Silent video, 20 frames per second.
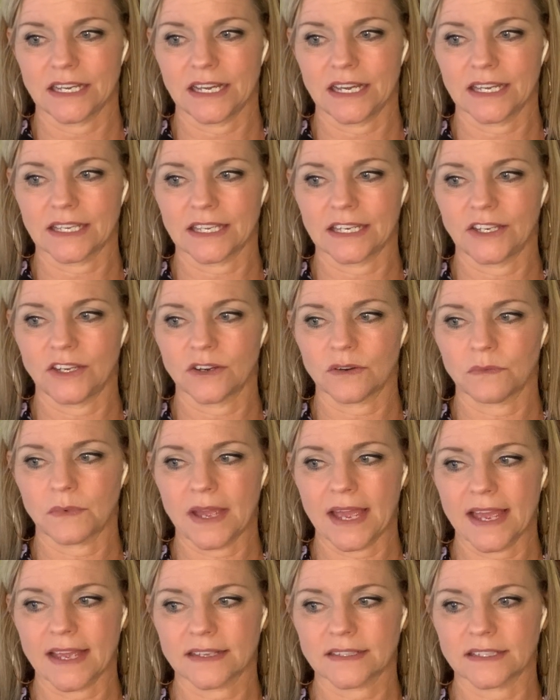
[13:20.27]
I can hear my
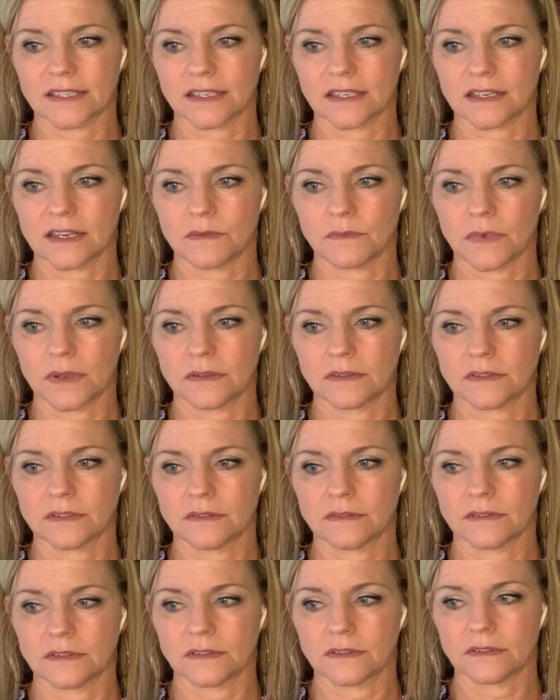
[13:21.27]
accent coming.
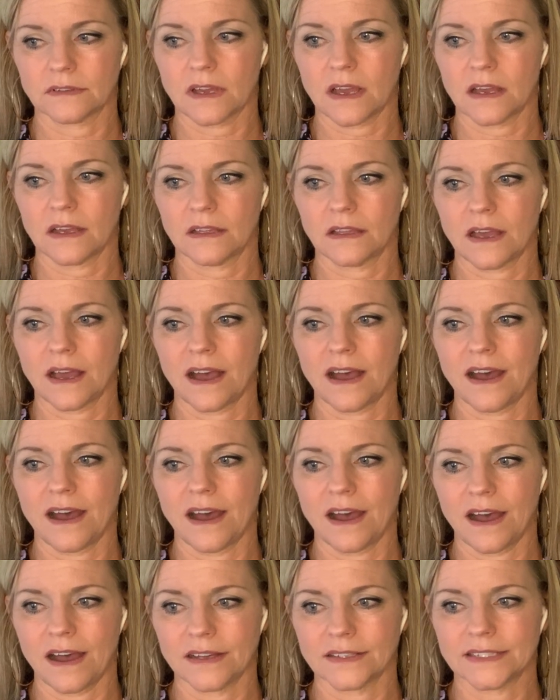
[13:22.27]

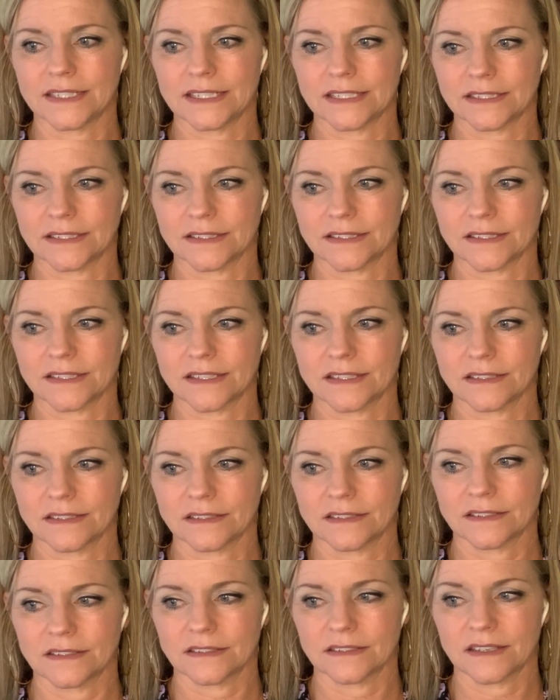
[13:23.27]
Didn't.
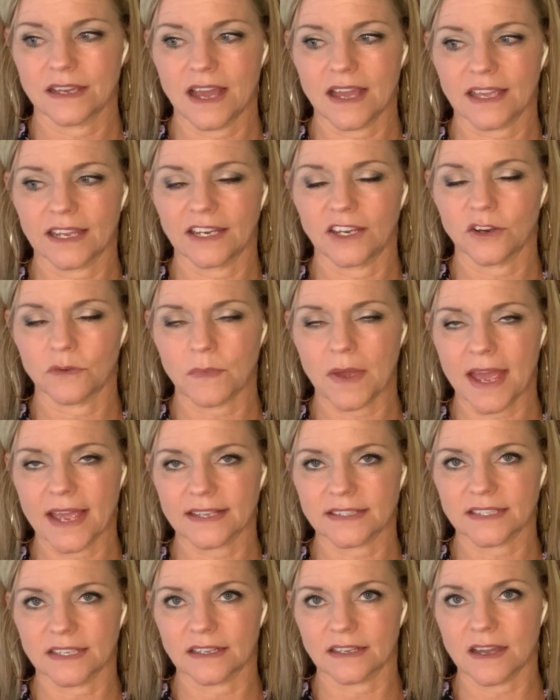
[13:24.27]
I can hear my
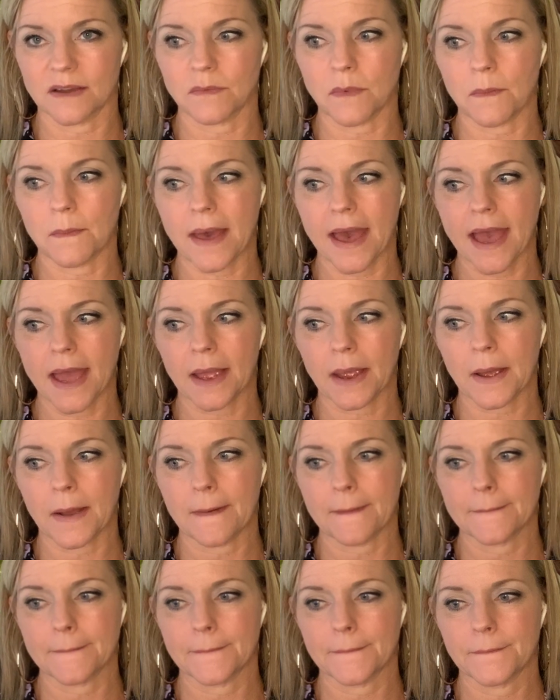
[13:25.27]
accent coming back.
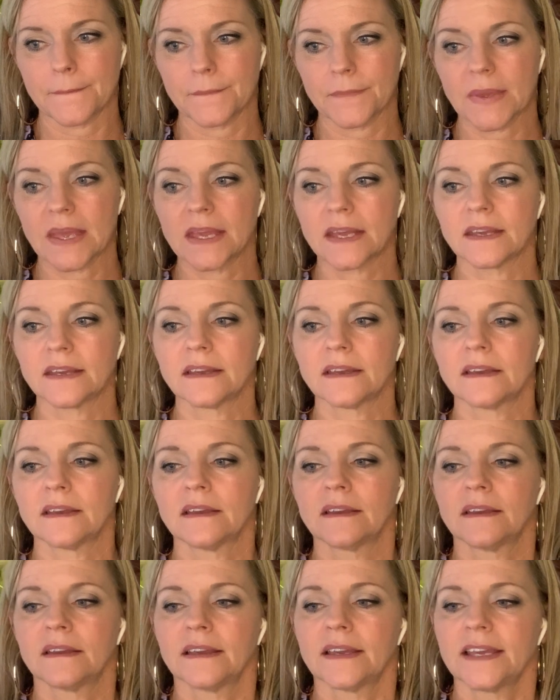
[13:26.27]

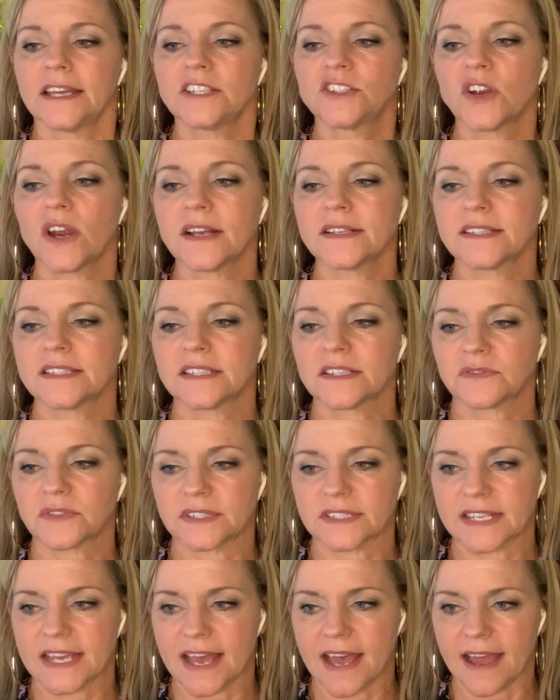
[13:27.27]
He tries a
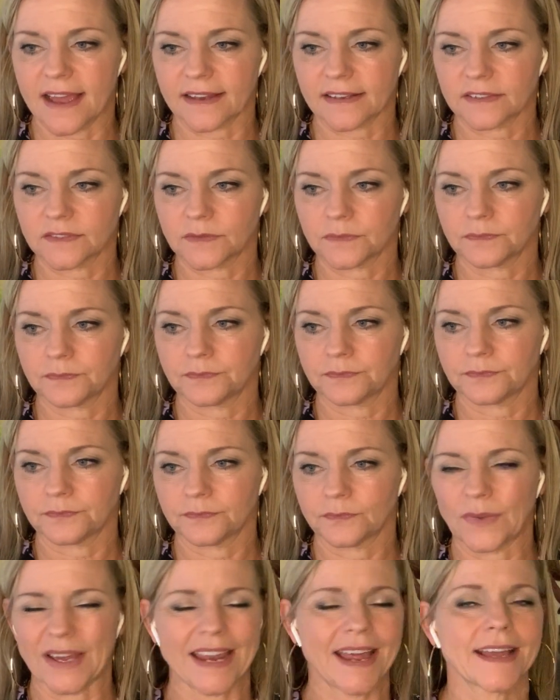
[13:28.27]
different tack.
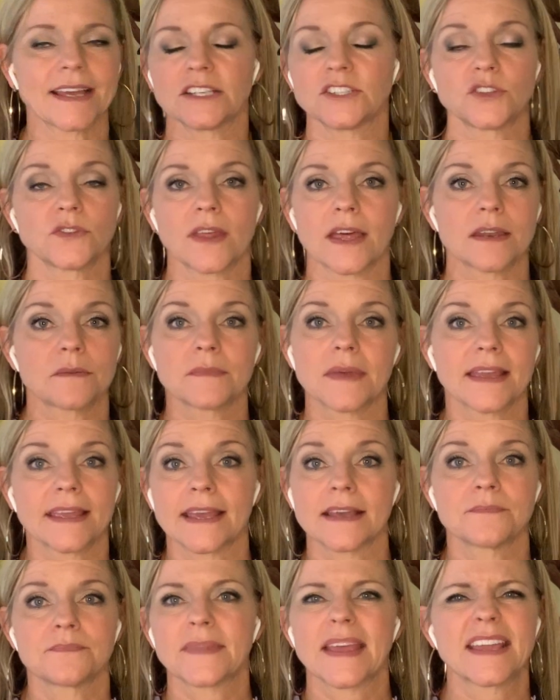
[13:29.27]
Wait, I gotta do that
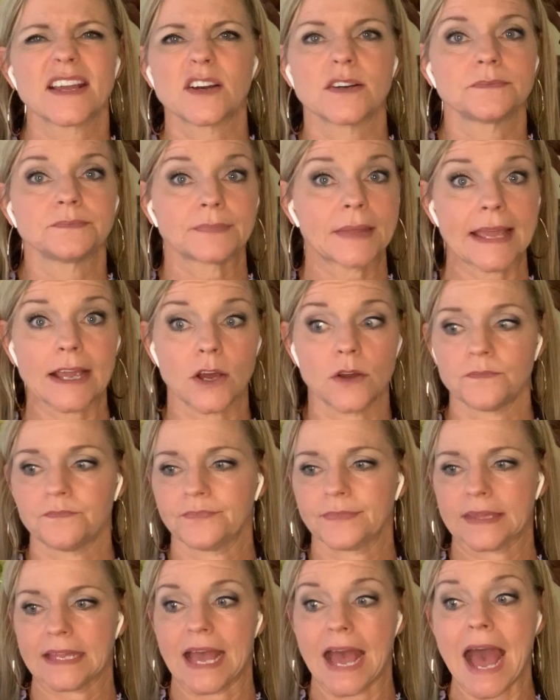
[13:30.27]
again. Hang on.
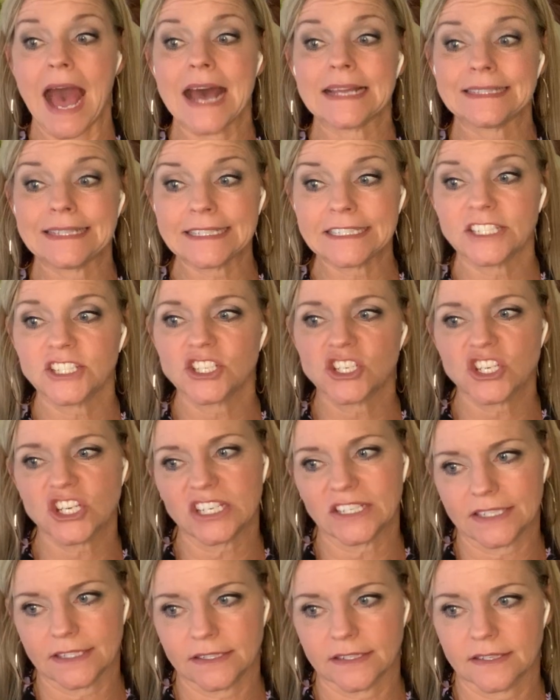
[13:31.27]
"I didn't
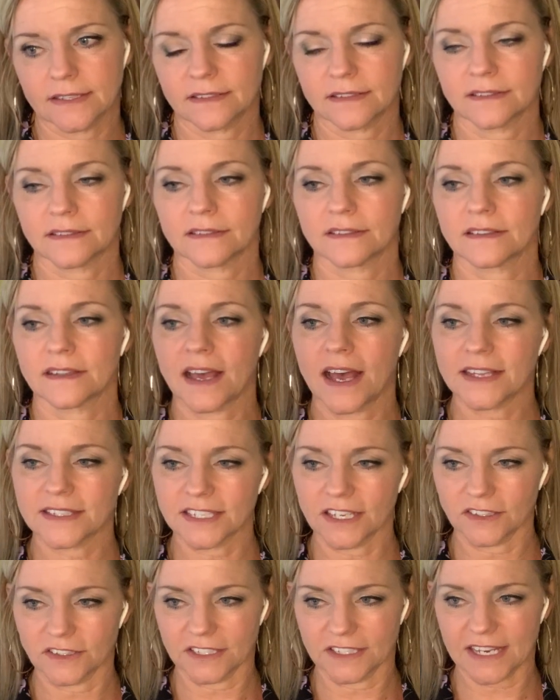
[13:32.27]
cheat," I
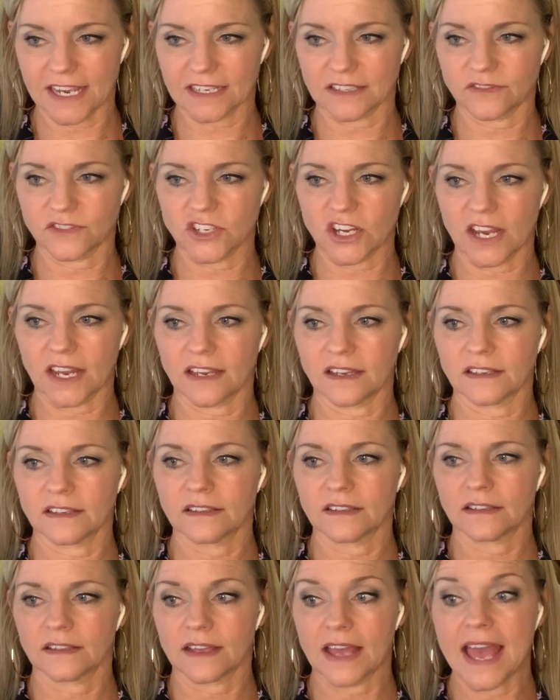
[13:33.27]
tell Detective Chang,
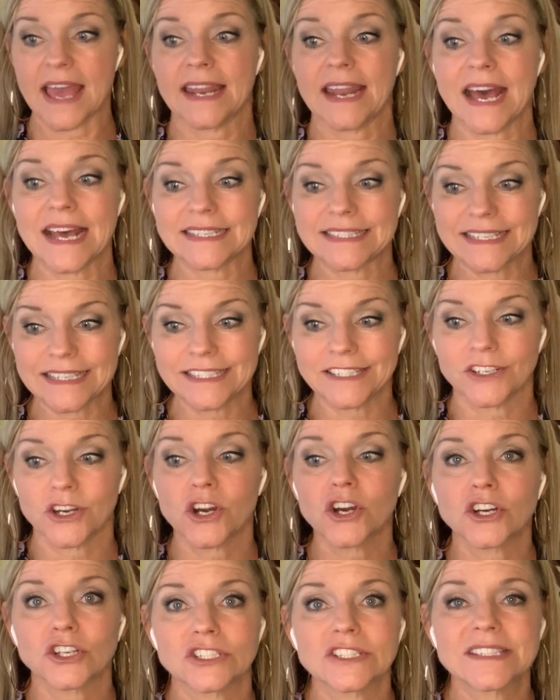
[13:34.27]
"and I didn't
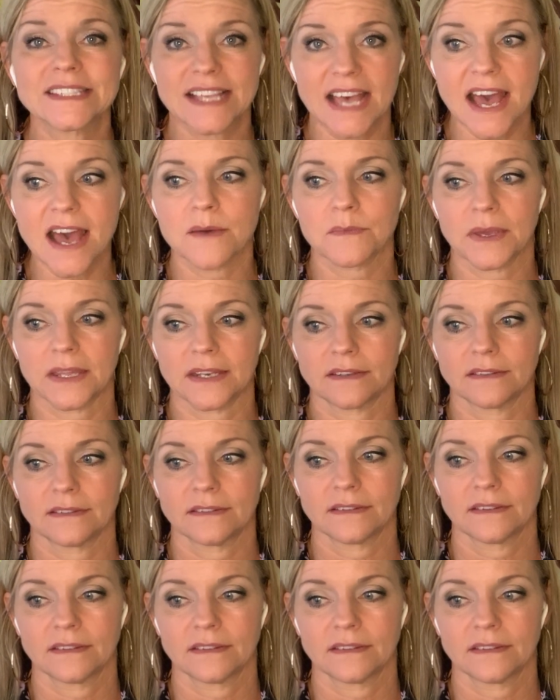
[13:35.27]
hurt Simon."